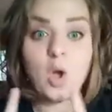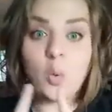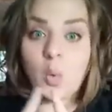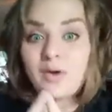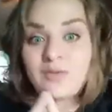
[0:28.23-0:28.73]

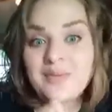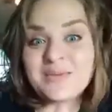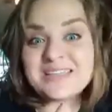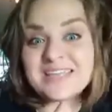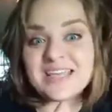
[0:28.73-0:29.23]
what
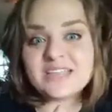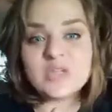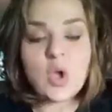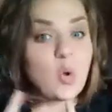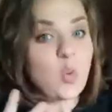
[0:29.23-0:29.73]
rabies is,
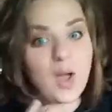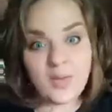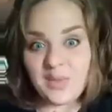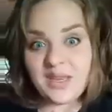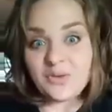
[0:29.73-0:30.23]
why
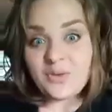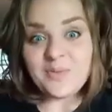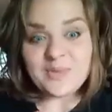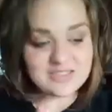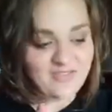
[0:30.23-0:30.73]
we need
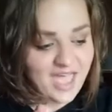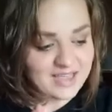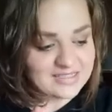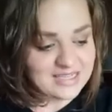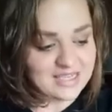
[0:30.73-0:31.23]
rabies
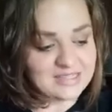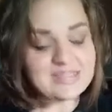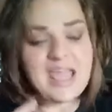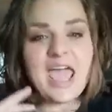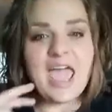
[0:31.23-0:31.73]
vaccines,
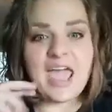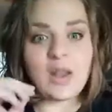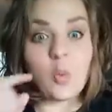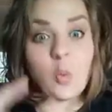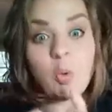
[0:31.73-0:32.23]
and
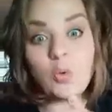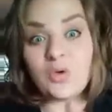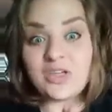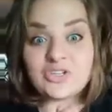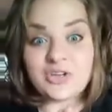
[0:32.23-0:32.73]
who
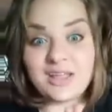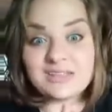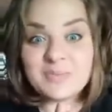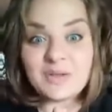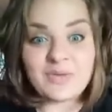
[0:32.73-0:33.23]
can
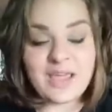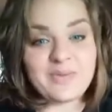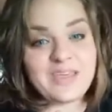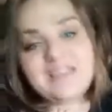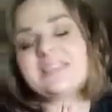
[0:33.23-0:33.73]
transmit
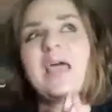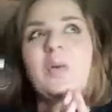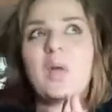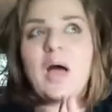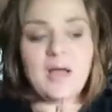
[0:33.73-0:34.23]
rabies,
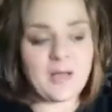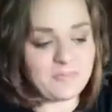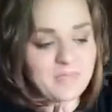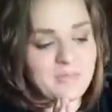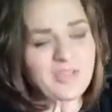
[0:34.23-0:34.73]
and
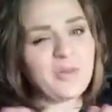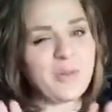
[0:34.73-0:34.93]
a little bit